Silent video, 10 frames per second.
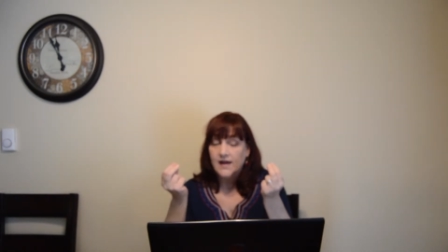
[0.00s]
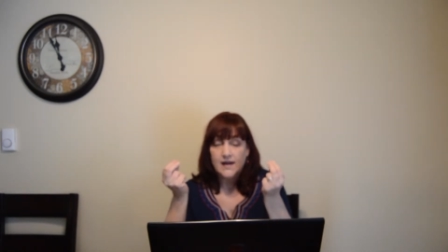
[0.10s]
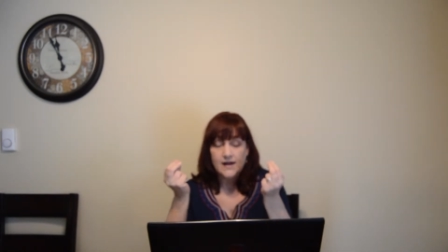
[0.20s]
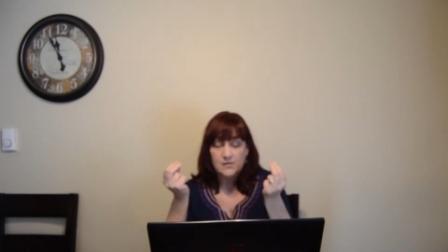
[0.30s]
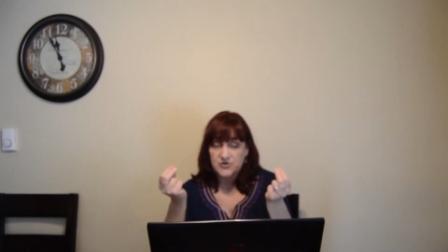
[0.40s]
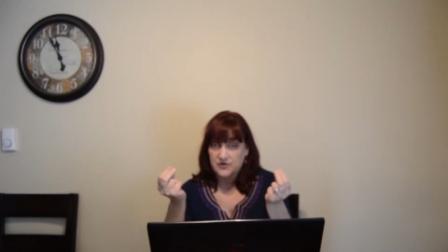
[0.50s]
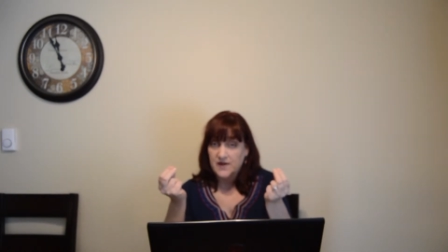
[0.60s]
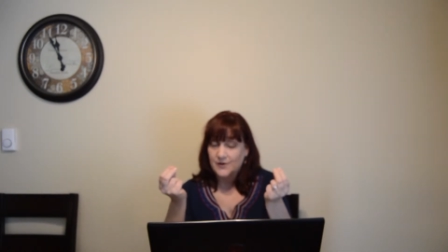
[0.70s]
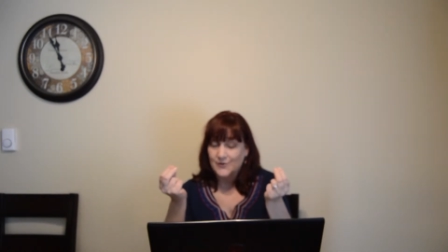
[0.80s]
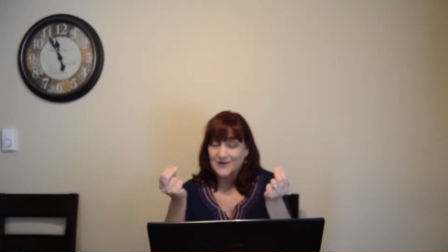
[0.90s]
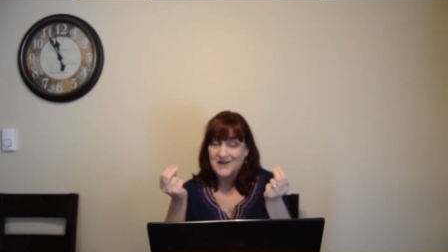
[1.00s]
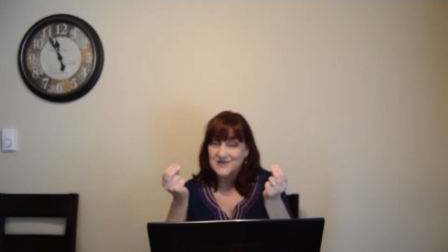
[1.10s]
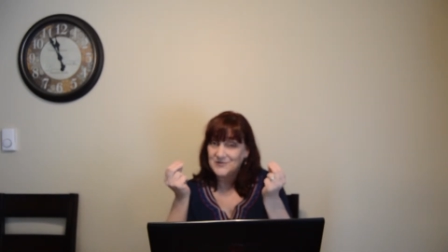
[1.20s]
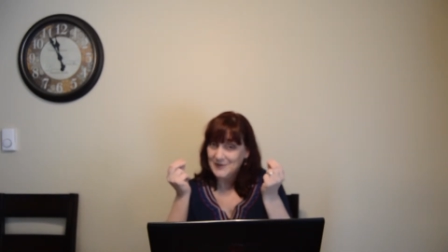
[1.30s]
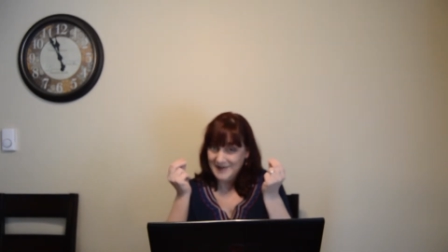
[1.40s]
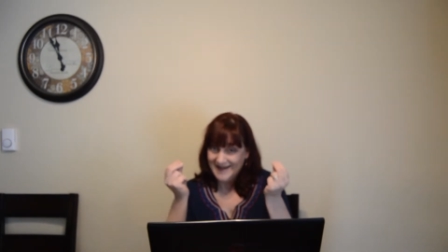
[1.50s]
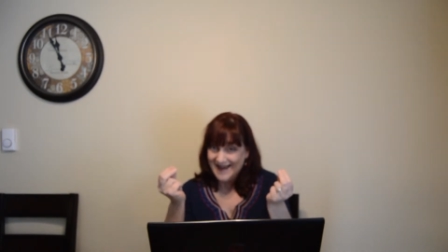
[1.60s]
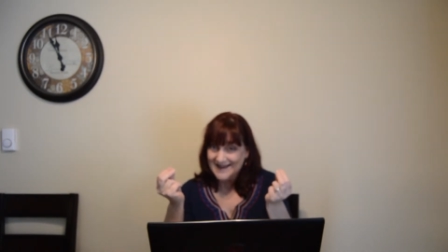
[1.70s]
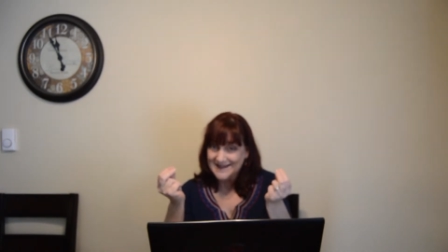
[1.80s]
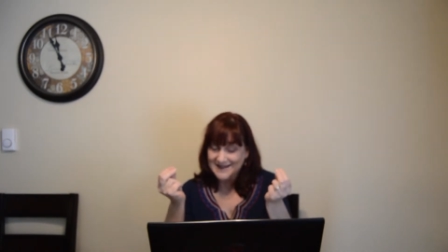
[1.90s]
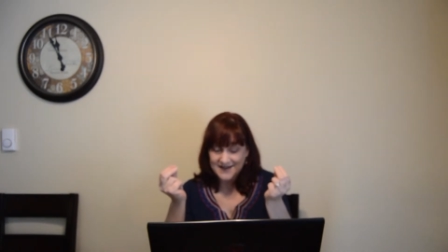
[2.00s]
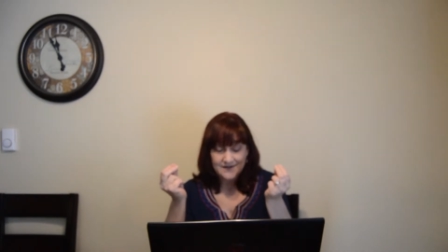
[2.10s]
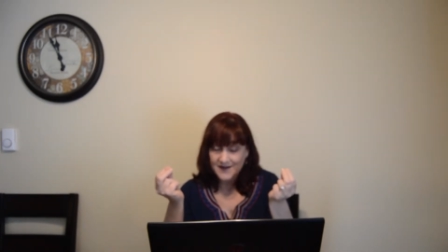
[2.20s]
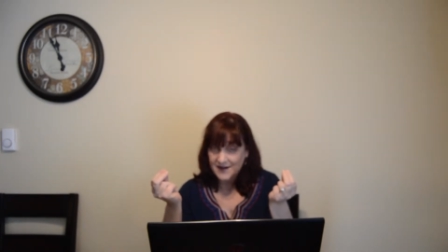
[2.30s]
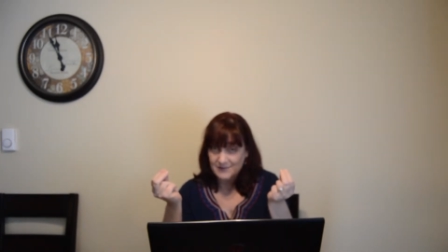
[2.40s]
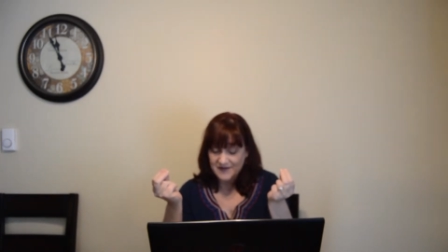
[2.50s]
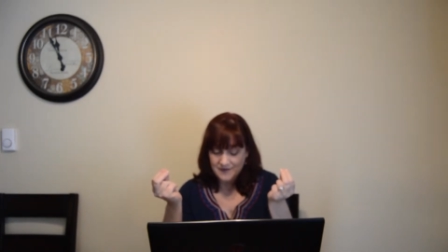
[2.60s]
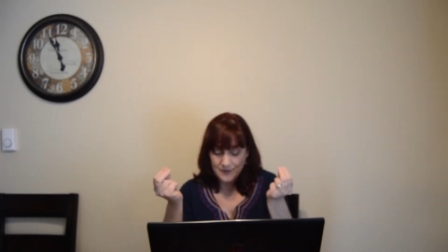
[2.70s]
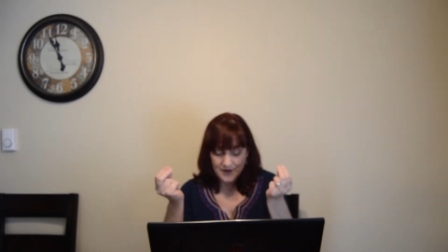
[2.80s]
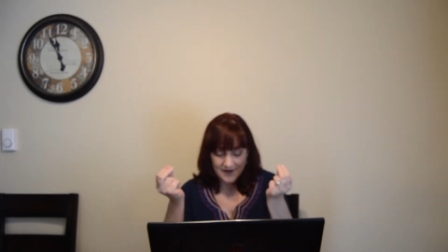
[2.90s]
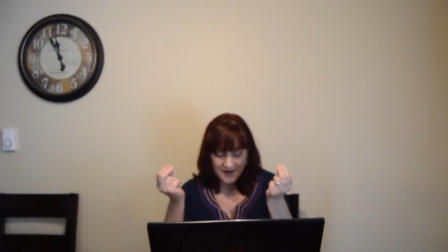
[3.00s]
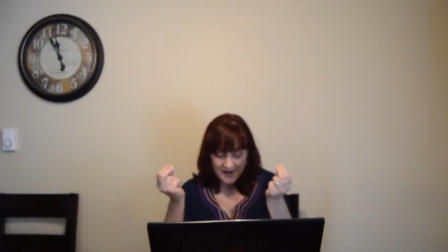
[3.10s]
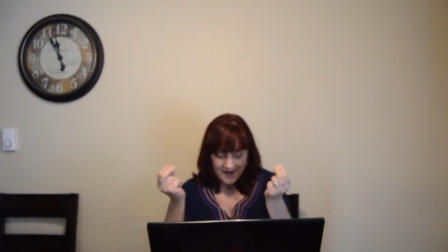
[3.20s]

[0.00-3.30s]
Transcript: And I'm sure that correlation would be yes, because I've done it before.